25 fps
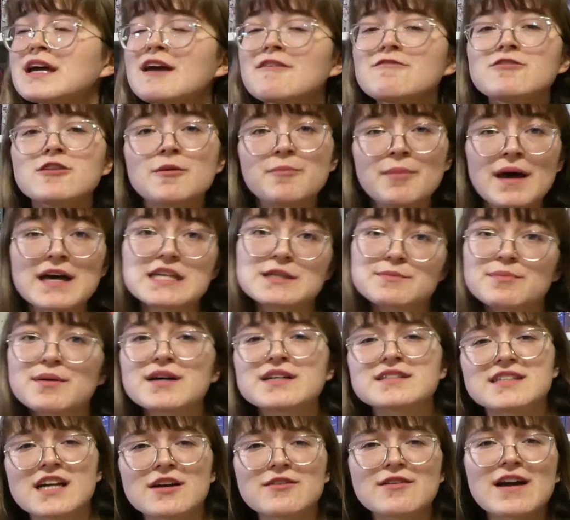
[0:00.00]
of the best
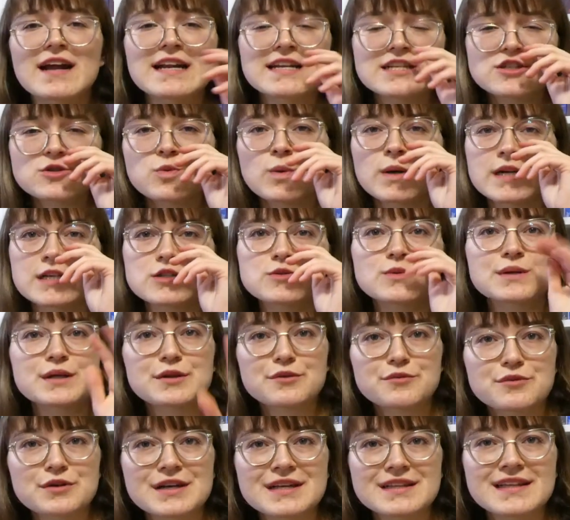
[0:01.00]
books I read in
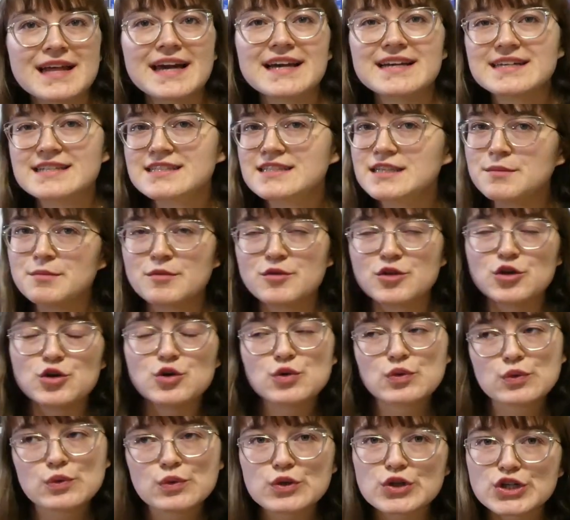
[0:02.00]
2023 like some of the
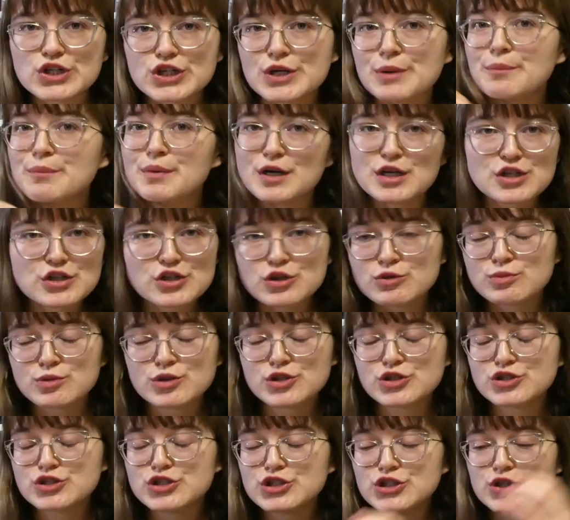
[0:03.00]
cooler
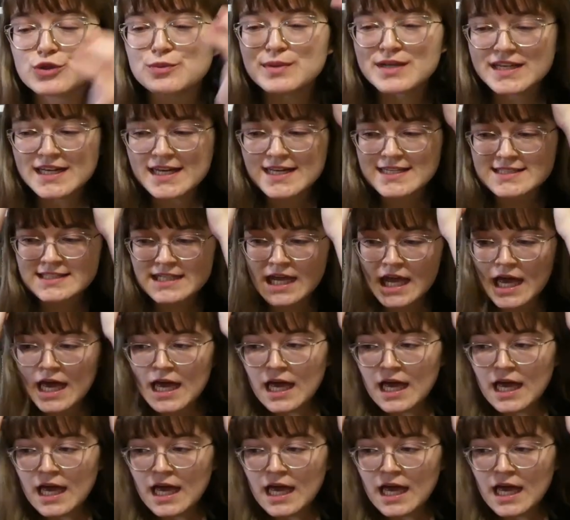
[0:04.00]
BookTubers do, because